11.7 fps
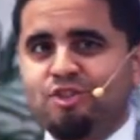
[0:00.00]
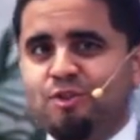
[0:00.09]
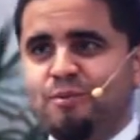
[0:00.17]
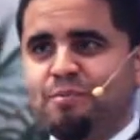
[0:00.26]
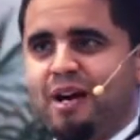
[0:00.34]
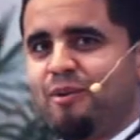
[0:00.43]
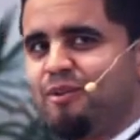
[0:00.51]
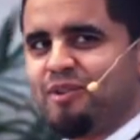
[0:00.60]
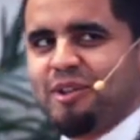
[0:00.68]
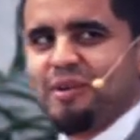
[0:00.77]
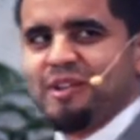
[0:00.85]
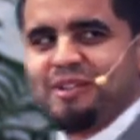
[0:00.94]

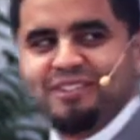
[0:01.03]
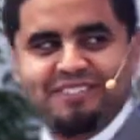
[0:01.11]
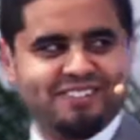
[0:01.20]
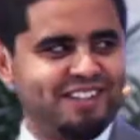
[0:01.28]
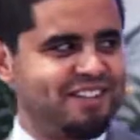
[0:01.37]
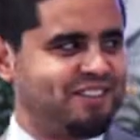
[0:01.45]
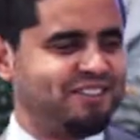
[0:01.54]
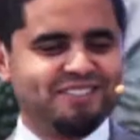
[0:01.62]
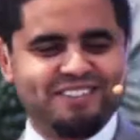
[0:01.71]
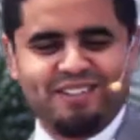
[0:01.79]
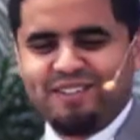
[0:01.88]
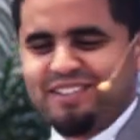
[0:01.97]
we go. Thank you,
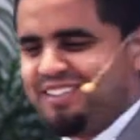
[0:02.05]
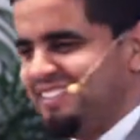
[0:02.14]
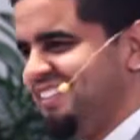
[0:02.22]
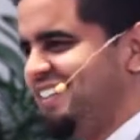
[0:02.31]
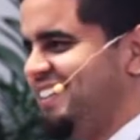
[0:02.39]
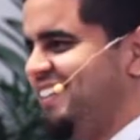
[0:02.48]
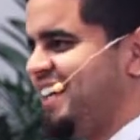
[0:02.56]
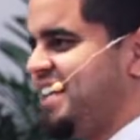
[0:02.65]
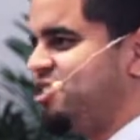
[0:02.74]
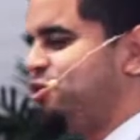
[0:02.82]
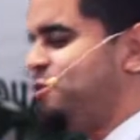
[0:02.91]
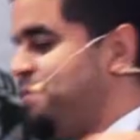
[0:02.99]
Eric.
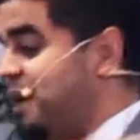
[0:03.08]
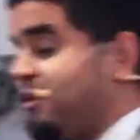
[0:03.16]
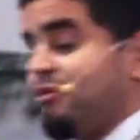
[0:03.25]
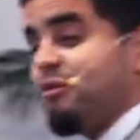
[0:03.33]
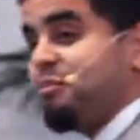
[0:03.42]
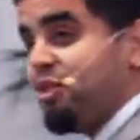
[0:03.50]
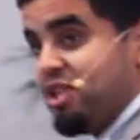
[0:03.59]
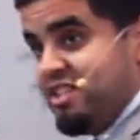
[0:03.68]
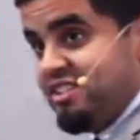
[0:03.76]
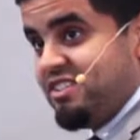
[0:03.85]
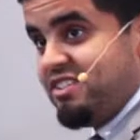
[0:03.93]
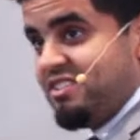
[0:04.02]
Has two powerful
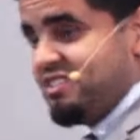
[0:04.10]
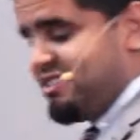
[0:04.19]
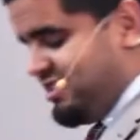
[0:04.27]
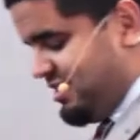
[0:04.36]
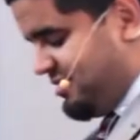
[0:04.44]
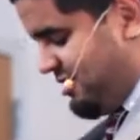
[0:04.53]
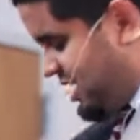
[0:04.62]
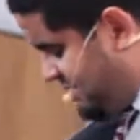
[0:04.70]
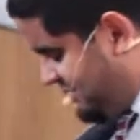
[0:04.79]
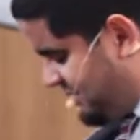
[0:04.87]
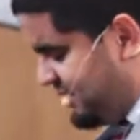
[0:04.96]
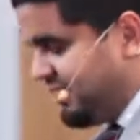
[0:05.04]
points,
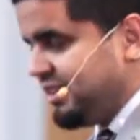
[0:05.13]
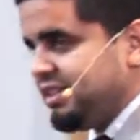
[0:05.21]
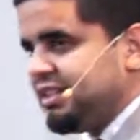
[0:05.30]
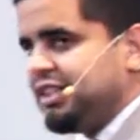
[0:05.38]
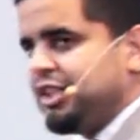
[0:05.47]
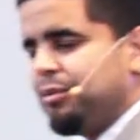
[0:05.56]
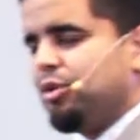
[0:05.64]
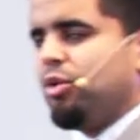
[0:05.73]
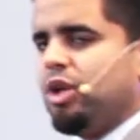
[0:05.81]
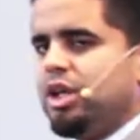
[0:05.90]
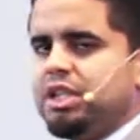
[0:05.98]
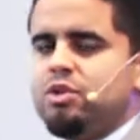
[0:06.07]
right? Number
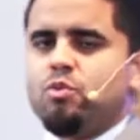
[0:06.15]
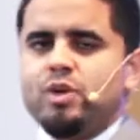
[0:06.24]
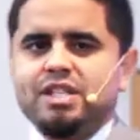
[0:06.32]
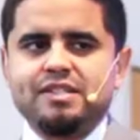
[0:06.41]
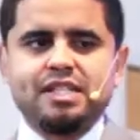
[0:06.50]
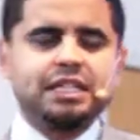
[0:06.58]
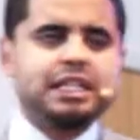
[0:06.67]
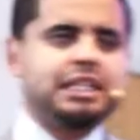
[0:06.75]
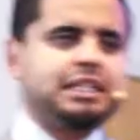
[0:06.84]
one, we said